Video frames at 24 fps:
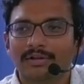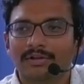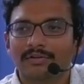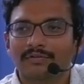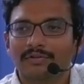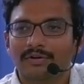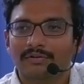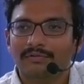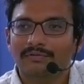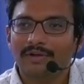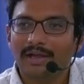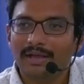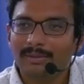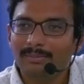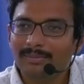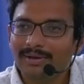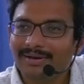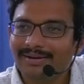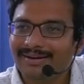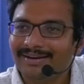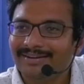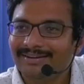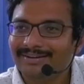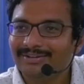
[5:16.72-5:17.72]
From
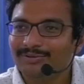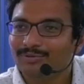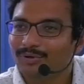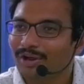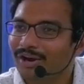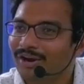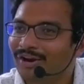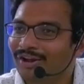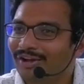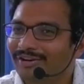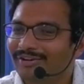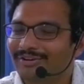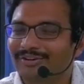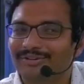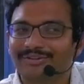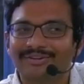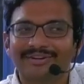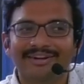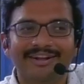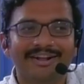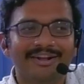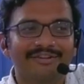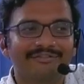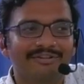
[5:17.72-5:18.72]
family letters, one or
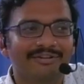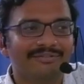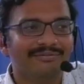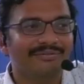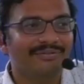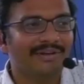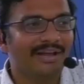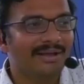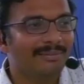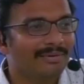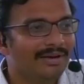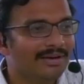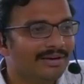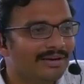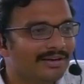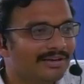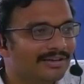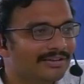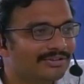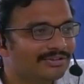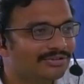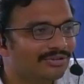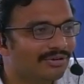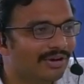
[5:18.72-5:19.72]
two. From family
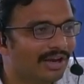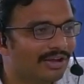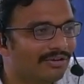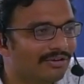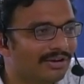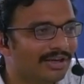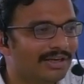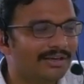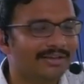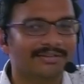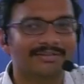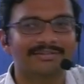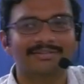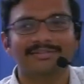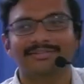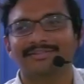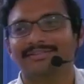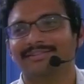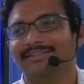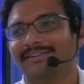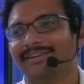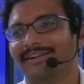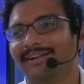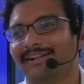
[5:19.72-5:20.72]
letters to love
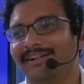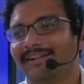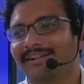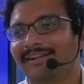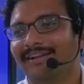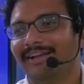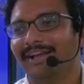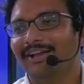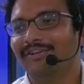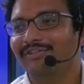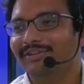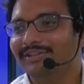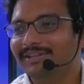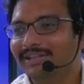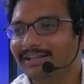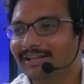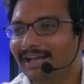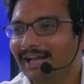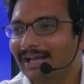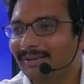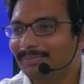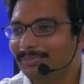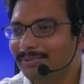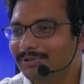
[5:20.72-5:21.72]
letters. Everything
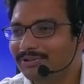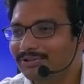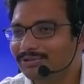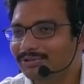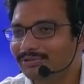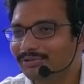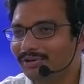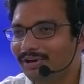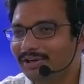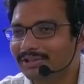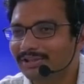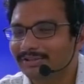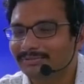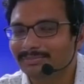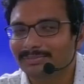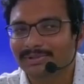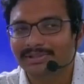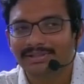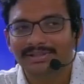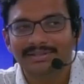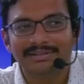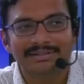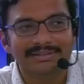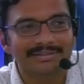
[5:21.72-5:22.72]
happens to WhatsApp
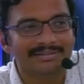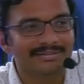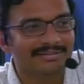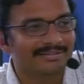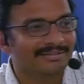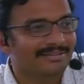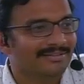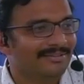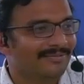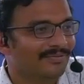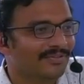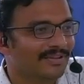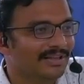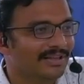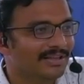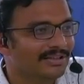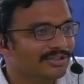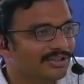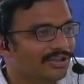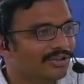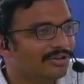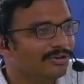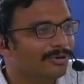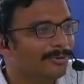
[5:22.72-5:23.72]
messages.
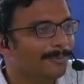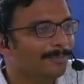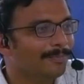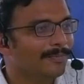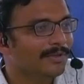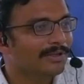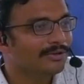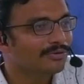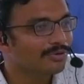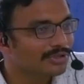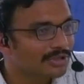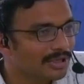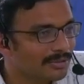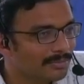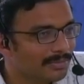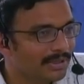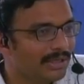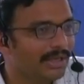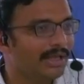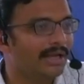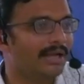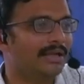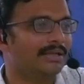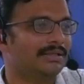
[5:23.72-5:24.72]
Yes or no? Social
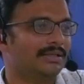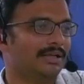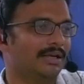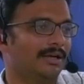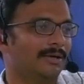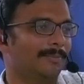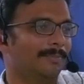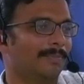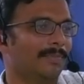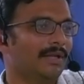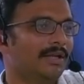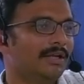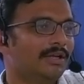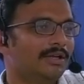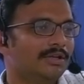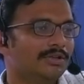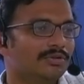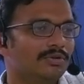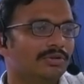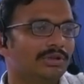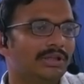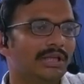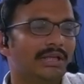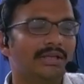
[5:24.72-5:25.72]
media has come.
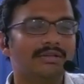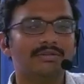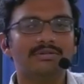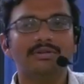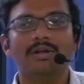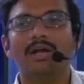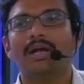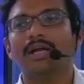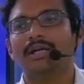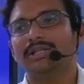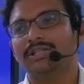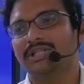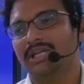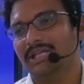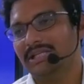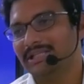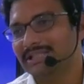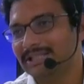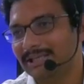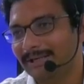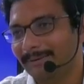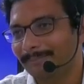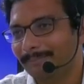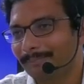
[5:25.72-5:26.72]
So things are
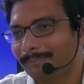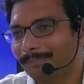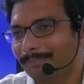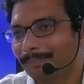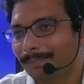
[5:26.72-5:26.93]
changing.